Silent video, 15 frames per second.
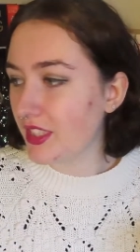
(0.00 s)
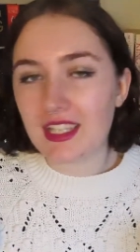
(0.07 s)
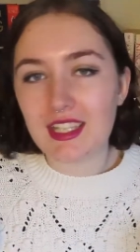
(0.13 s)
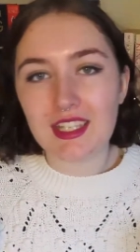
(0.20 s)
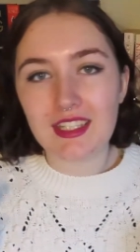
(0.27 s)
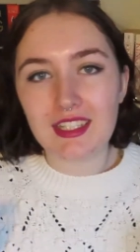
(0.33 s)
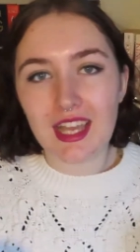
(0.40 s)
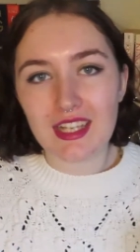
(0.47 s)

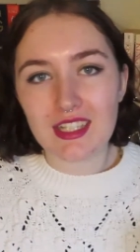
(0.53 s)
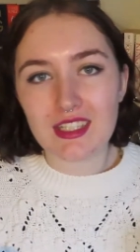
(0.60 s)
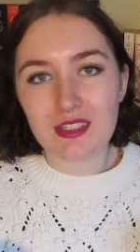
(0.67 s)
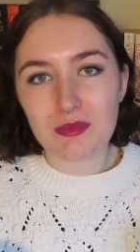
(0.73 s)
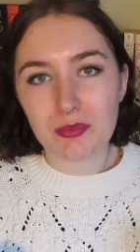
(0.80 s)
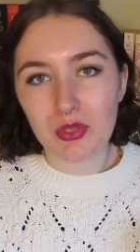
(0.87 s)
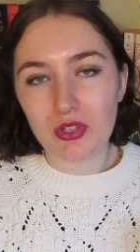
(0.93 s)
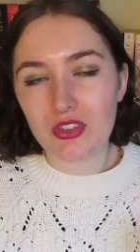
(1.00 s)
The
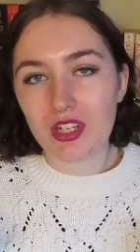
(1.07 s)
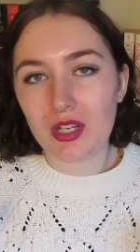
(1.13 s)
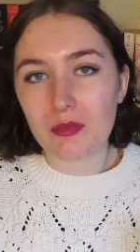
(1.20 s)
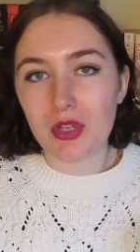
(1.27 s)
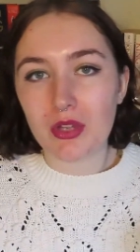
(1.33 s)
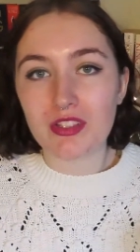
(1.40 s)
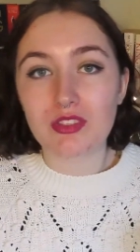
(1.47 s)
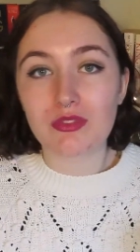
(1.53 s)
next book that
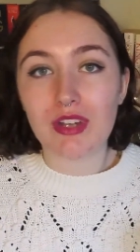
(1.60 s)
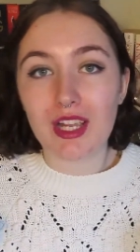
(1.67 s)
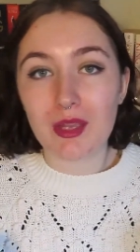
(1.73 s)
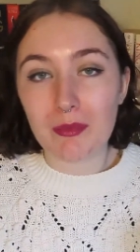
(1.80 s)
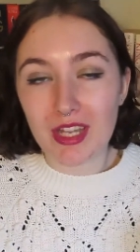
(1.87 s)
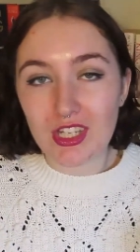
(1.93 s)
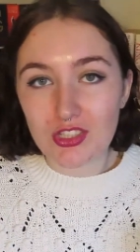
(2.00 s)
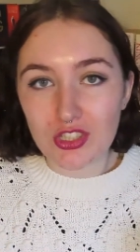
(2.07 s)
I'm going to
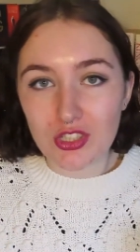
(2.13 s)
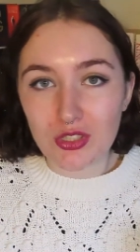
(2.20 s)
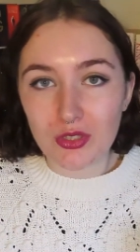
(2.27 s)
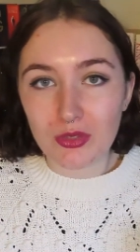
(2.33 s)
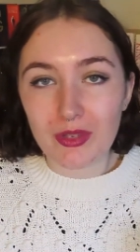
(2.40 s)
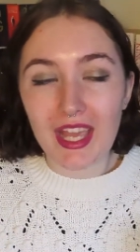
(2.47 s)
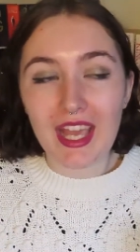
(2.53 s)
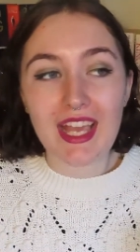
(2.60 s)
recommend
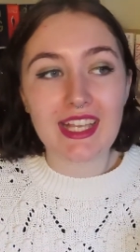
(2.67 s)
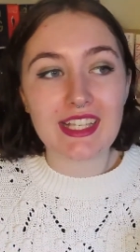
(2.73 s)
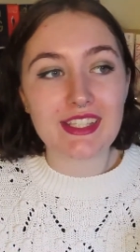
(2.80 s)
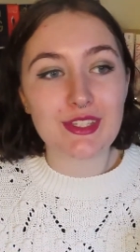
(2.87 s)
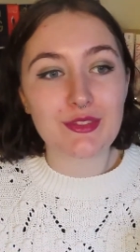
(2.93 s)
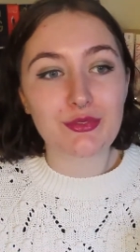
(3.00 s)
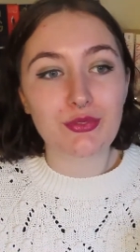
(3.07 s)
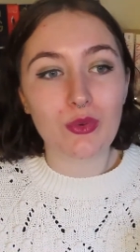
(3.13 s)
you
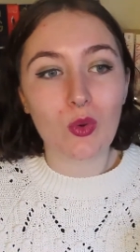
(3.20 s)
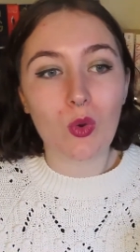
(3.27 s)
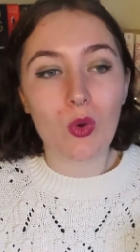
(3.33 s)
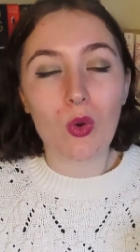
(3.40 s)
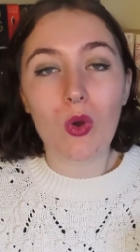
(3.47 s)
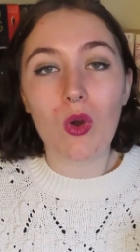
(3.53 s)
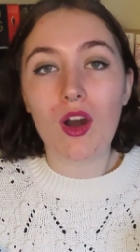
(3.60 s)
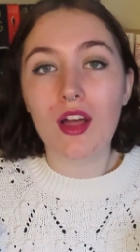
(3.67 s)
is
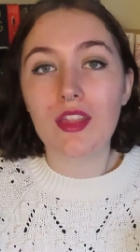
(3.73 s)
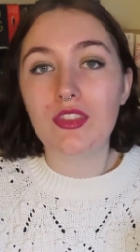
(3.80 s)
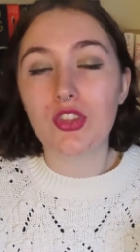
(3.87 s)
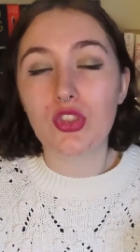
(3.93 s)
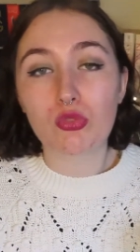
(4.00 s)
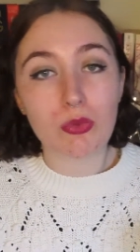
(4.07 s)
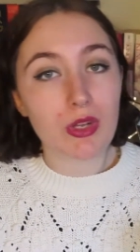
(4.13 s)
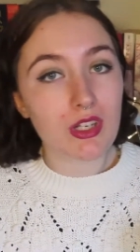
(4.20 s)
for
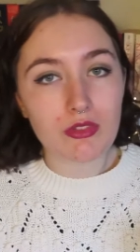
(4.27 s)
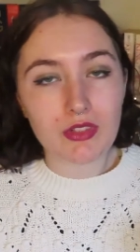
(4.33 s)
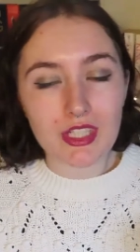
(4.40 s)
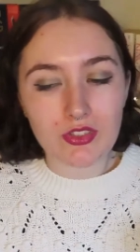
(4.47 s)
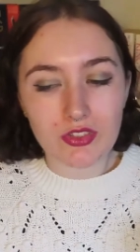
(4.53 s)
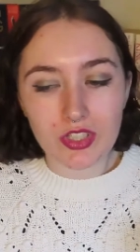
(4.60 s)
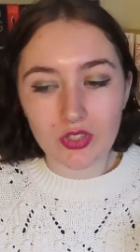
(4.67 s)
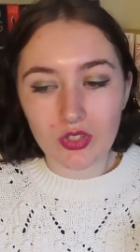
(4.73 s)
the thriller
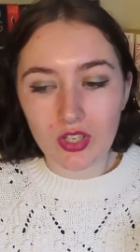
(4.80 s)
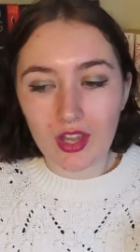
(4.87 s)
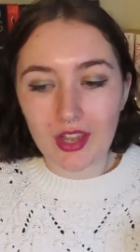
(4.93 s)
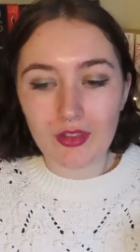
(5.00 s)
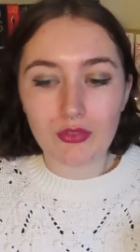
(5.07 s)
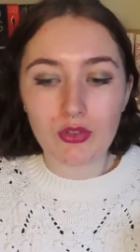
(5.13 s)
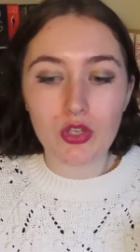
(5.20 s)
reader in your life